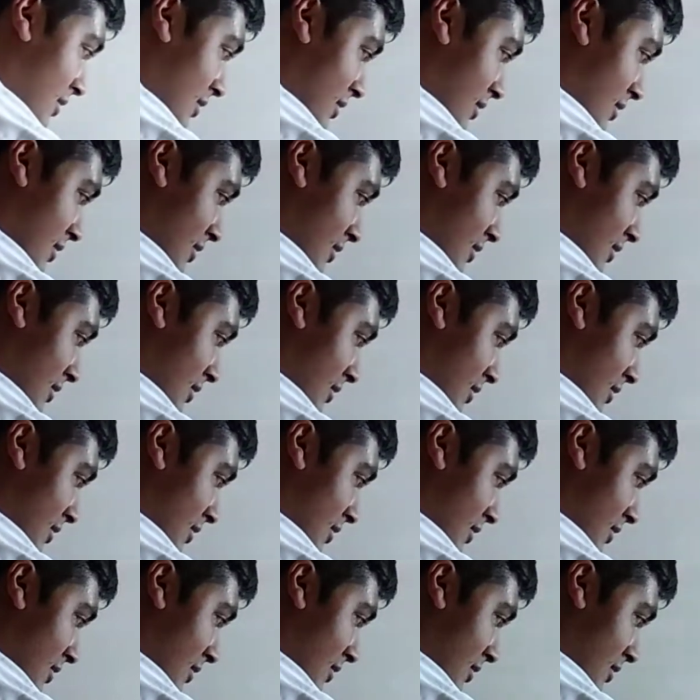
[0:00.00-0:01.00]

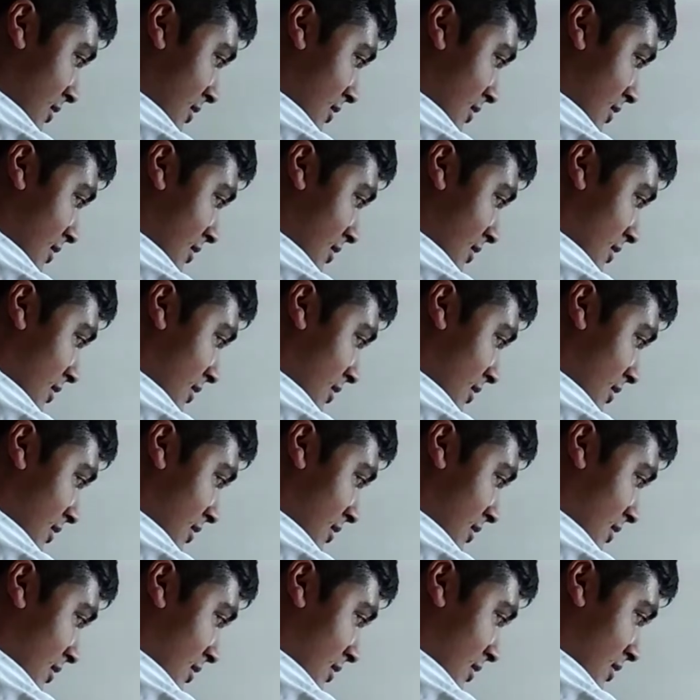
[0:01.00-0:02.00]

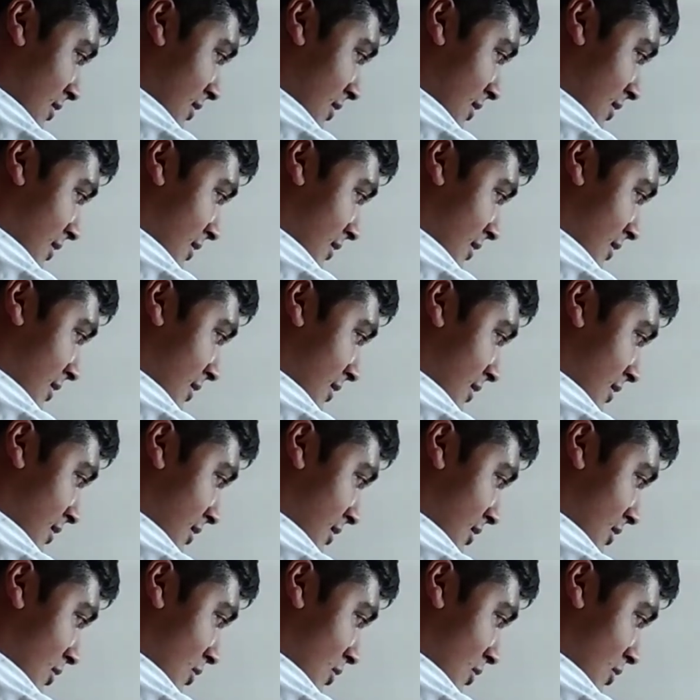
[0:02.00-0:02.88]
(silence)